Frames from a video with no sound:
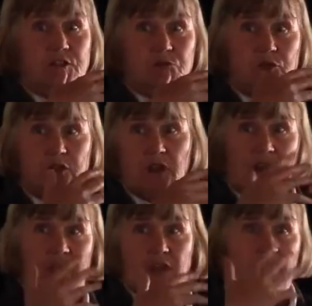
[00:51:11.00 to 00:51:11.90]
some real
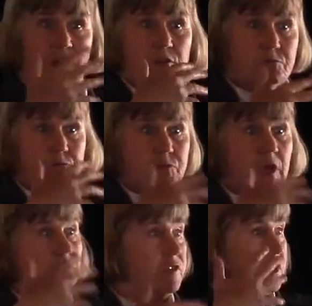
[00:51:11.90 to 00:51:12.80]
um,
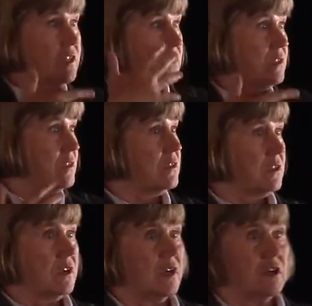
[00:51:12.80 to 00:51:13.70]
conflict.
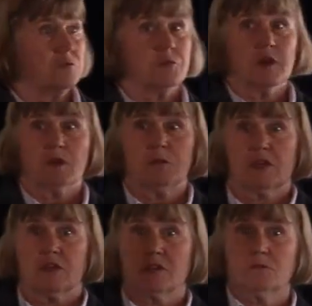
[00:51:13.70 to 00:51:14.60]
Um,
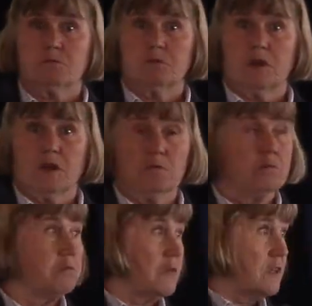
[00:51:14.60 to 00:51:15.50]
because
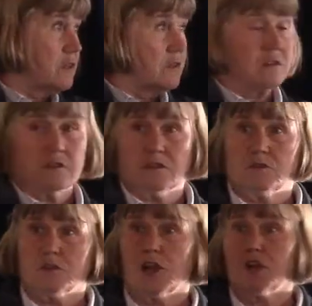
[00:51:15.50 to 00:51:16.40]
um, as, as, he
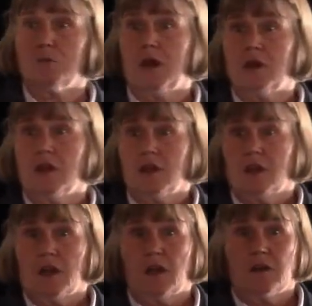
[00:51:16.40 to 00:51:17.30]
was talking about,
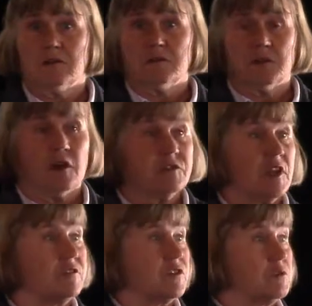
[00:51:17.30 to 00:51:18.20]
uh, often
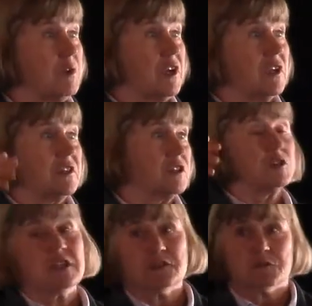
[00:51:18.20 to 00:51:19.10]
African
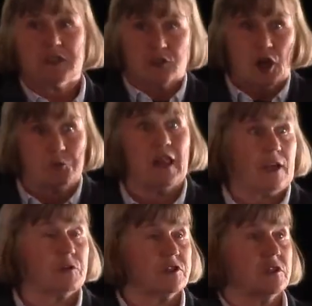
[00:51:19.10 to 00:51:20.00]
American, it's, it's called
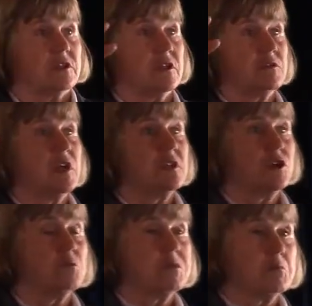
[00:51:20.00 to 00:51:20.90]
black racial identity.
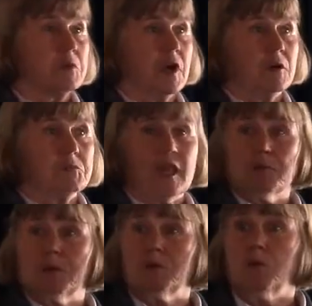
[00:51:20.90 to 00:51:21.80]
So um,
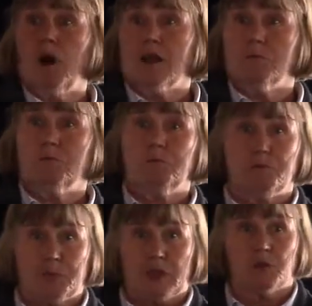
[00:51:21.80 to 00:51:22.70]
black people want to
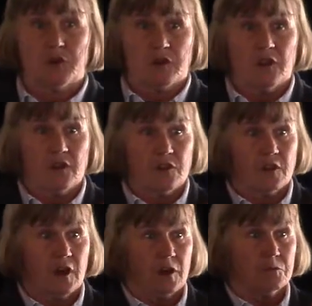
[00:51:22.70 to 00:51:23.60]
be with
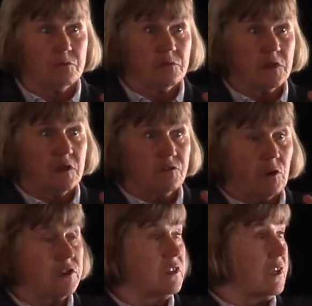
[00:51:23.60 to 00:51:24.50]
um,
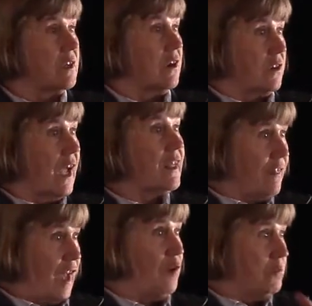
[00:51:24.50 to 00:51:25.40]
folks that are
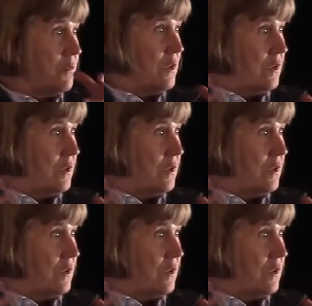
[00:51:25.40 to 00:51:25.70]
like them,